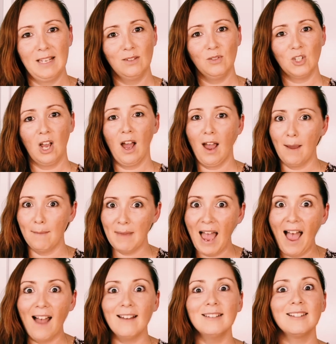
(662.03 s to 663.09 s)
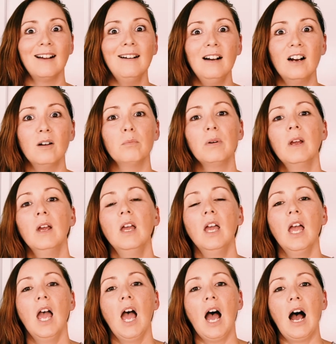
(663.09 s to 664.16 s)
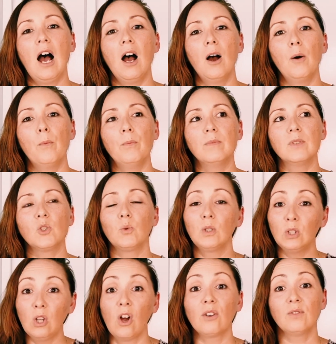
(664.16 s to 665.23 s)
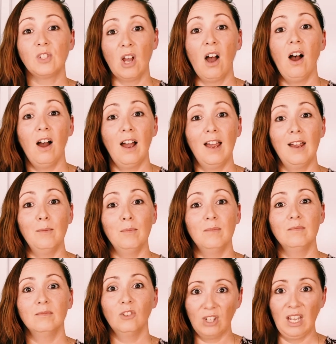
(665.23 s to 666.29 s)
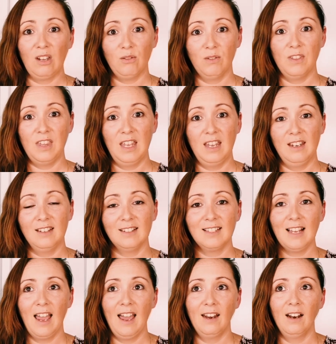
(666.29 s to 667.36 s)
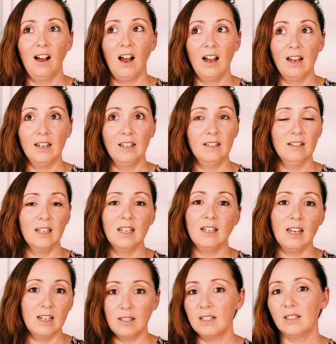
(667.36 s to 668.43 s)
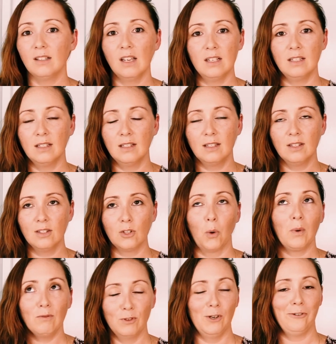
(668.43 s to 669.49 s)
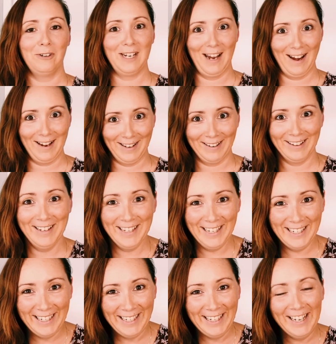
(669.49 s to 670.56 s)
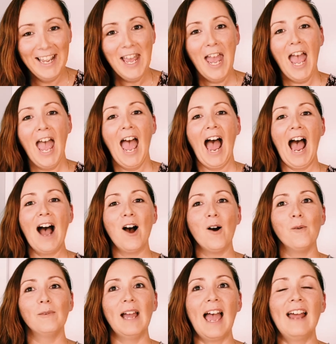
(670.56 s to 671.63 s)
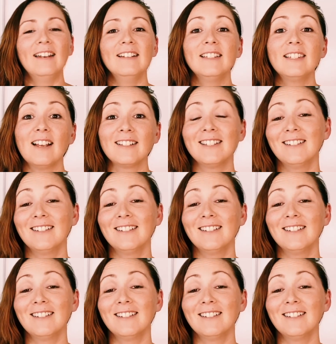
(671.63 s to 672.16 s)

time adds up to a lot of time looking for things. And it's so infuriating. And it doesn't